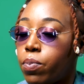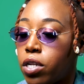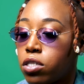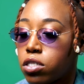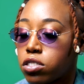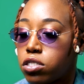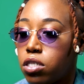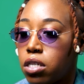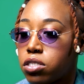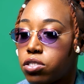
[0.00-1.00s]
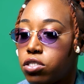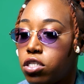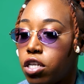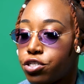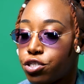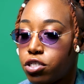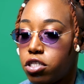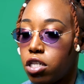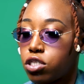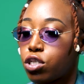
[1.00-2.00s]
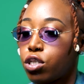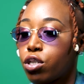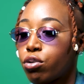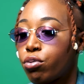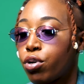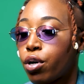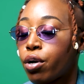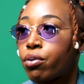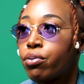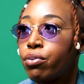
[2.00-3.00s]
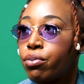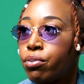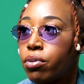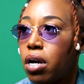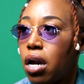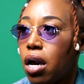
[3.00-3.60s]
been this little girl who